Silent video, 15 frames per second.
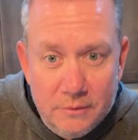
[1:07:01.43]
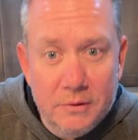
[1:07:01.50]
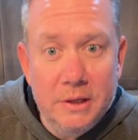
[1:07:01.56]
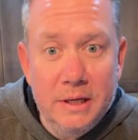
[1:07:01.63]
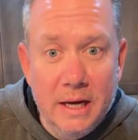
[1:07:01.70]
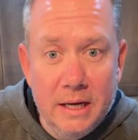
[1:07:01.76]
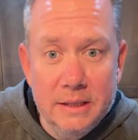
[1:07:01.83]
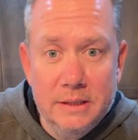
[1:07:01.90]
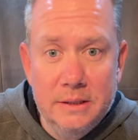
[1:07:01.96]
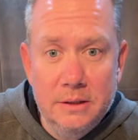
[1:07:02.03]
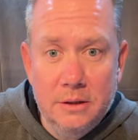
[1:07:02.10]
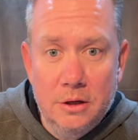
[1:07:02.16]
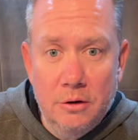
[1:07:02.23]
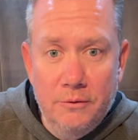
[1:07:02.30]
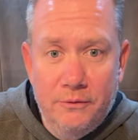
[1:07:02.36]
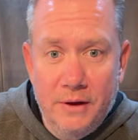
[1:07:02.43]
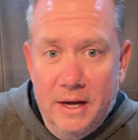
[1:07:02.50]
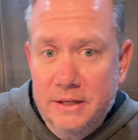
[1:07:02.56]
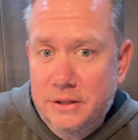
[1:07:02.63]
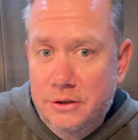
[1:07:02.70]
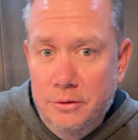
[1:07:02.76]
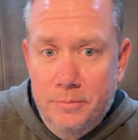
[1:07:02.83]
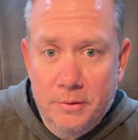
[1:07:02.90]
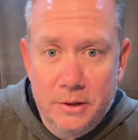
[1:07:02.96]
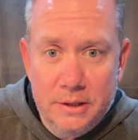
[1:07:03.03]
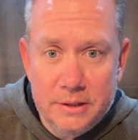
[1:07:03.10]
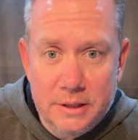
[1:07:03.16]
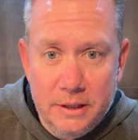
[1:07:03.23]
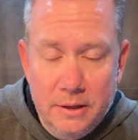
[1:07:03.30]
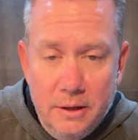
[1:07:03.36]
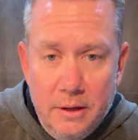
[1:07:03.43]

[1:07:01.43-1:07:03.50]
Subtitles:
Yes. Go fast. Super easy.